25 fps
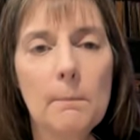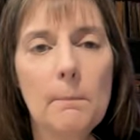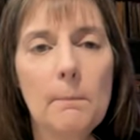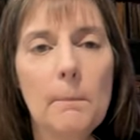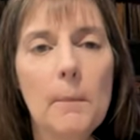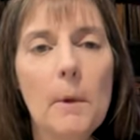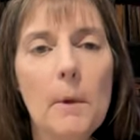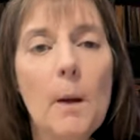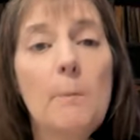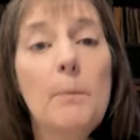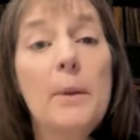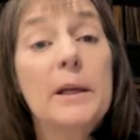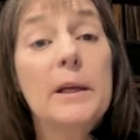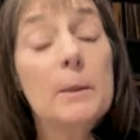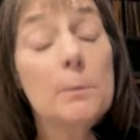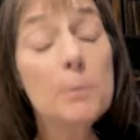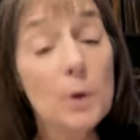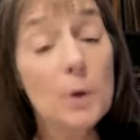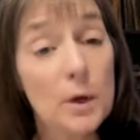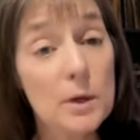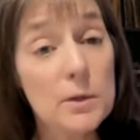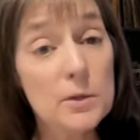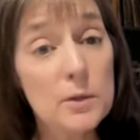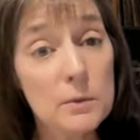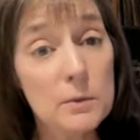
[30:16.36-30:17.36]
a better
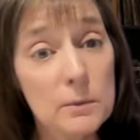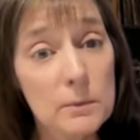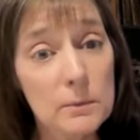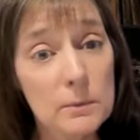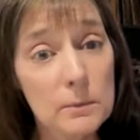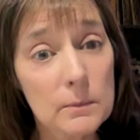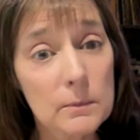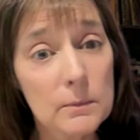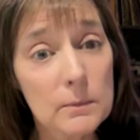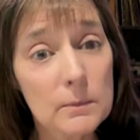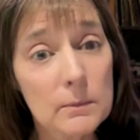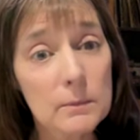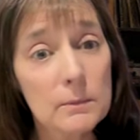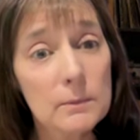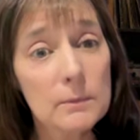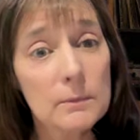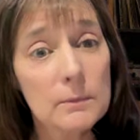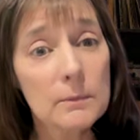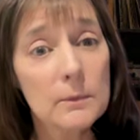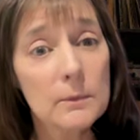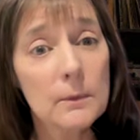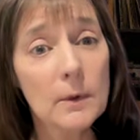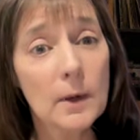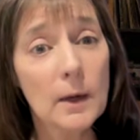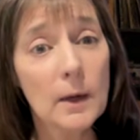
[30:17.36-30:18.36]
person
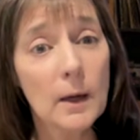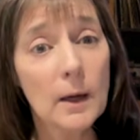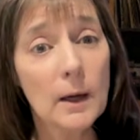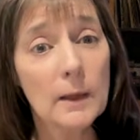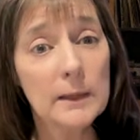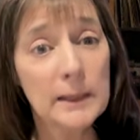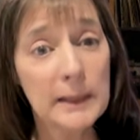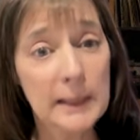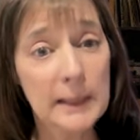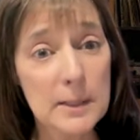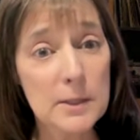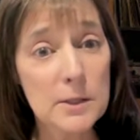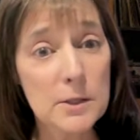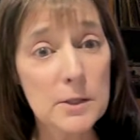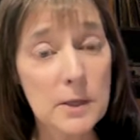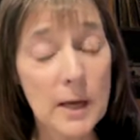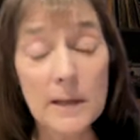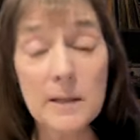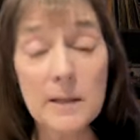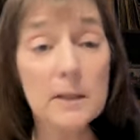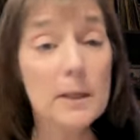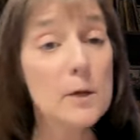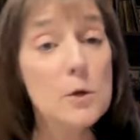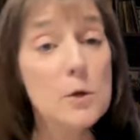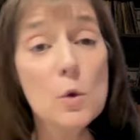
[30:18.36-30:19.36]
on the inside
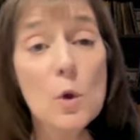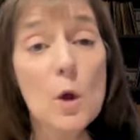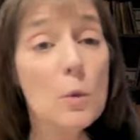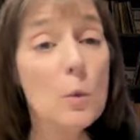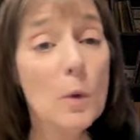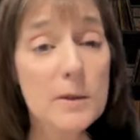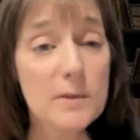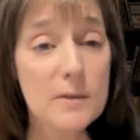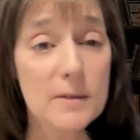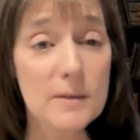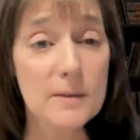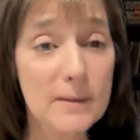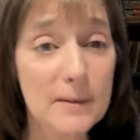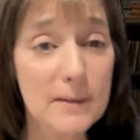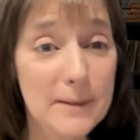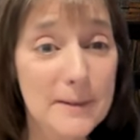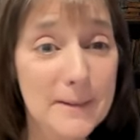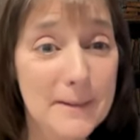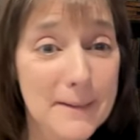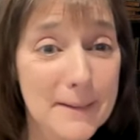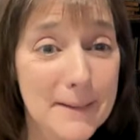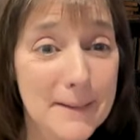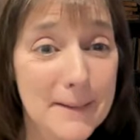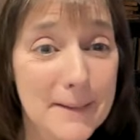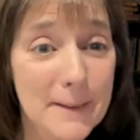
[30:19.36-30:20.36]
that I knew I wasn't.
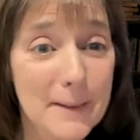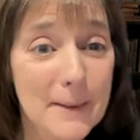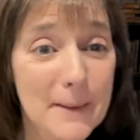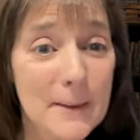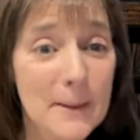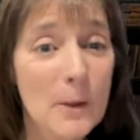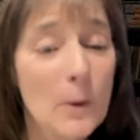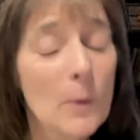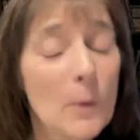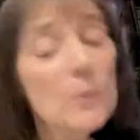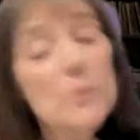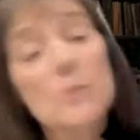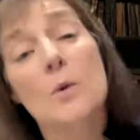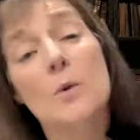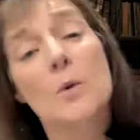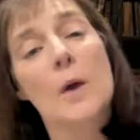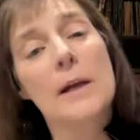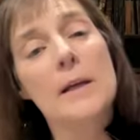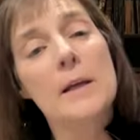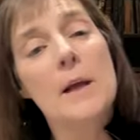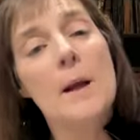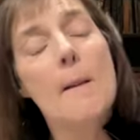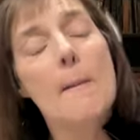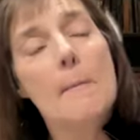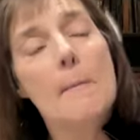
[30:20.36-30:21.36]

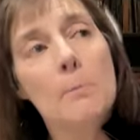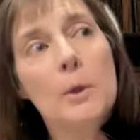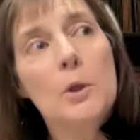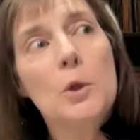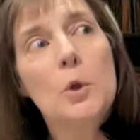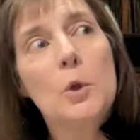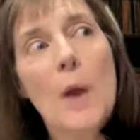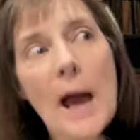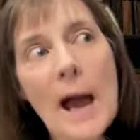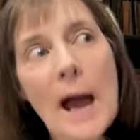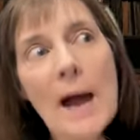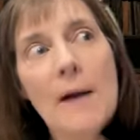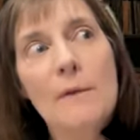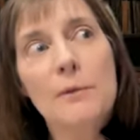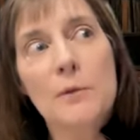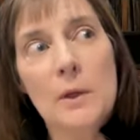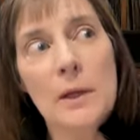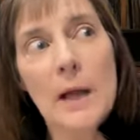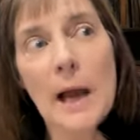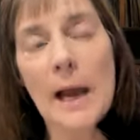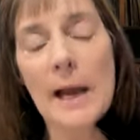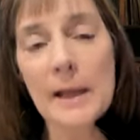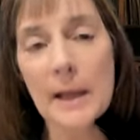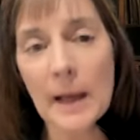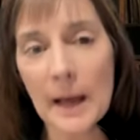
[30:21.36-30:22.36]
So but you have to,
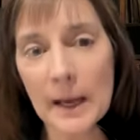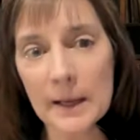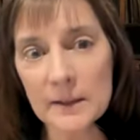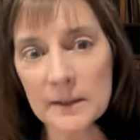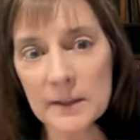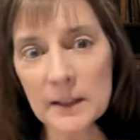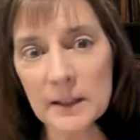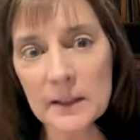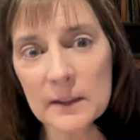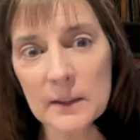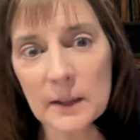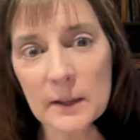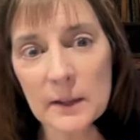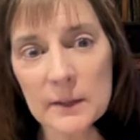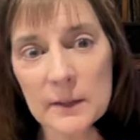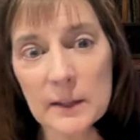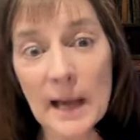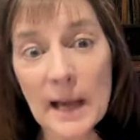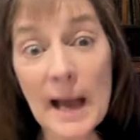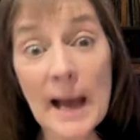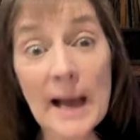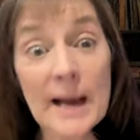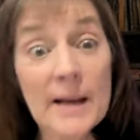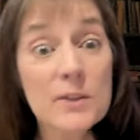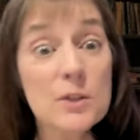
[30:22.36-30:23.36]
I think that there
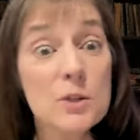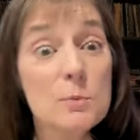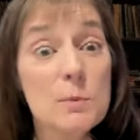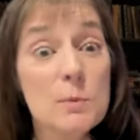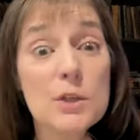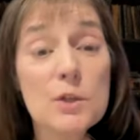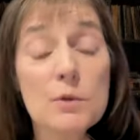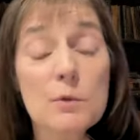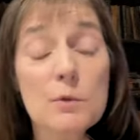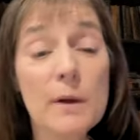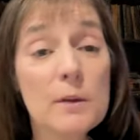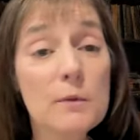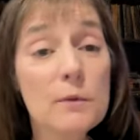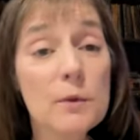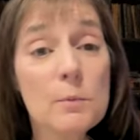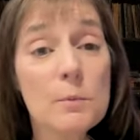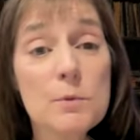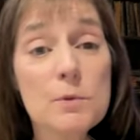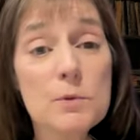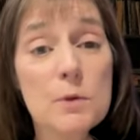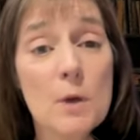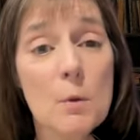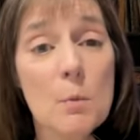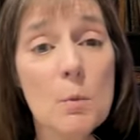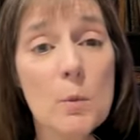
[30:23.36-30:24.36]
has to be strength from
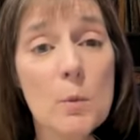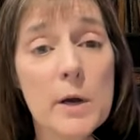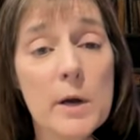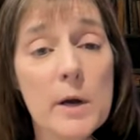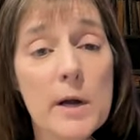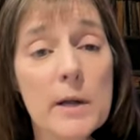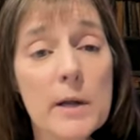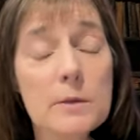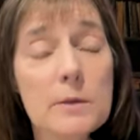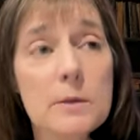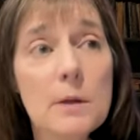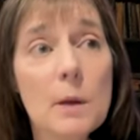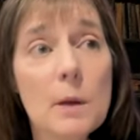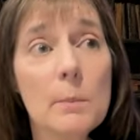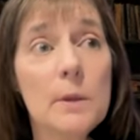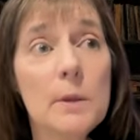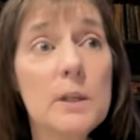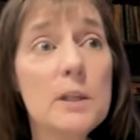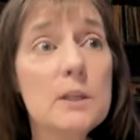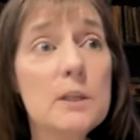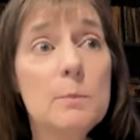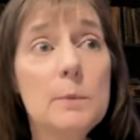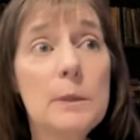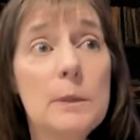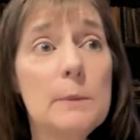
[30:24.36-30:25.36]
somewhere. And some of
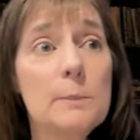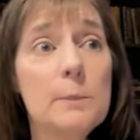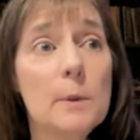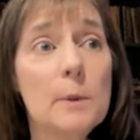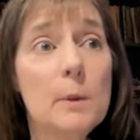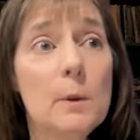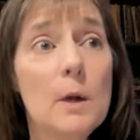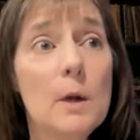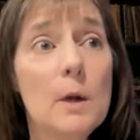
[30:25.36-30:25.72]
these people